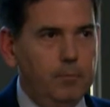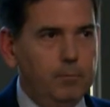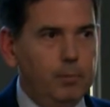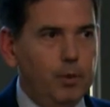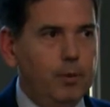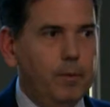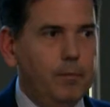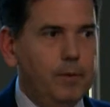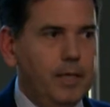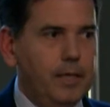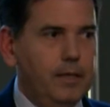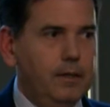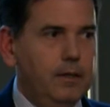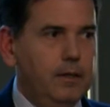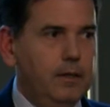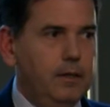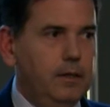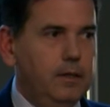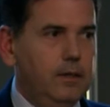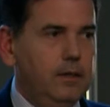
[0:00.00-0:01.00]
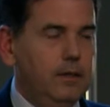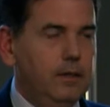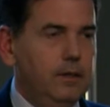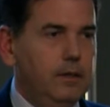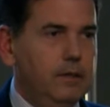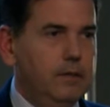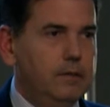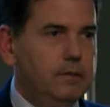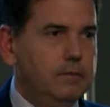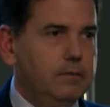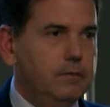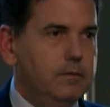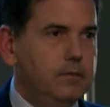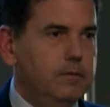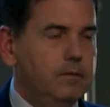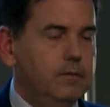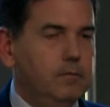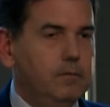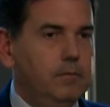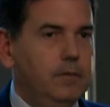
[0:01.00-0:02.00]
Probably there
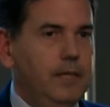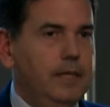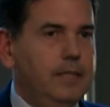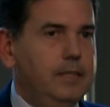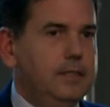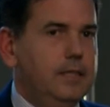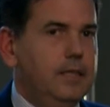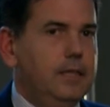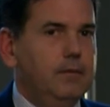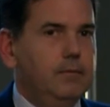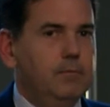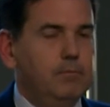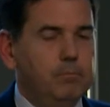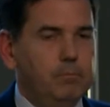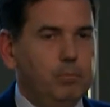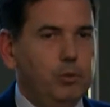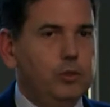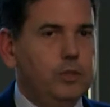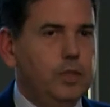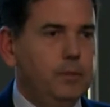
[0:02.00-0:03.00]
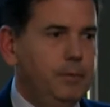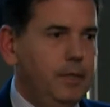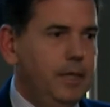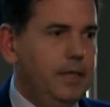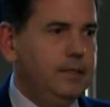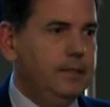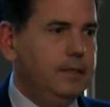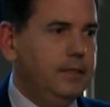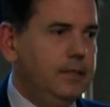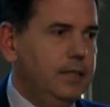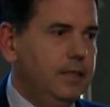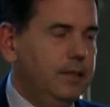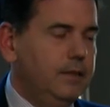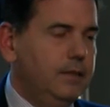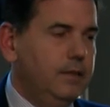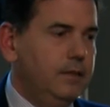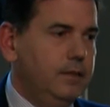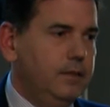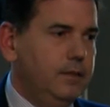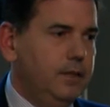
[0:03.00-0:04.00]
is a possibility that
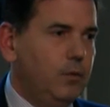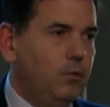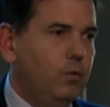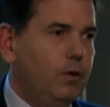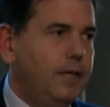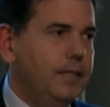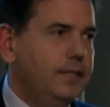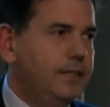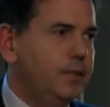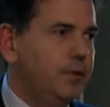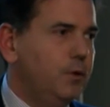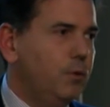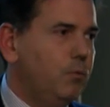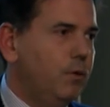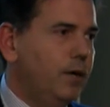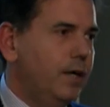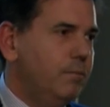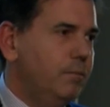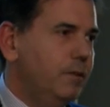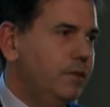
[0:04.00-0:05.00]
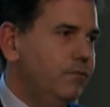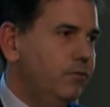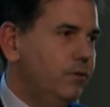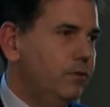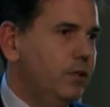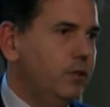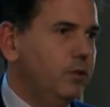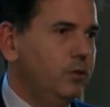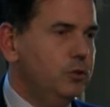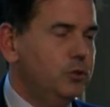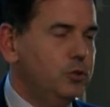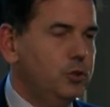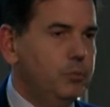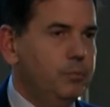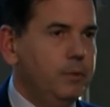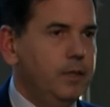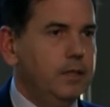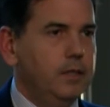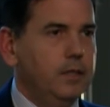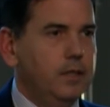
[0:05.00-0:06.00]
the quality requirements for the
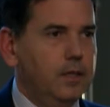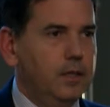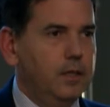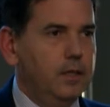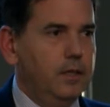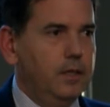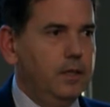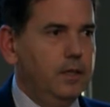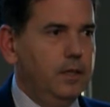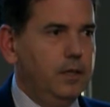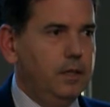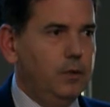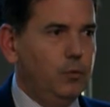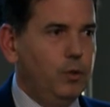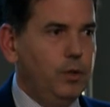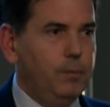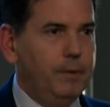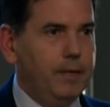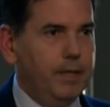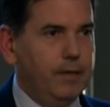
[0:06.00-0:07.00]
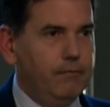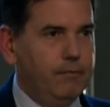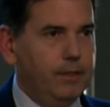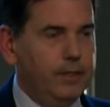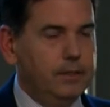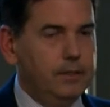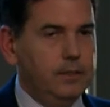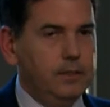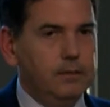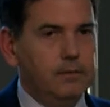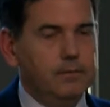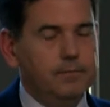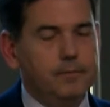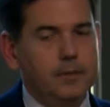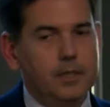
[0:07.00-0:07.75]
consumer will be affected.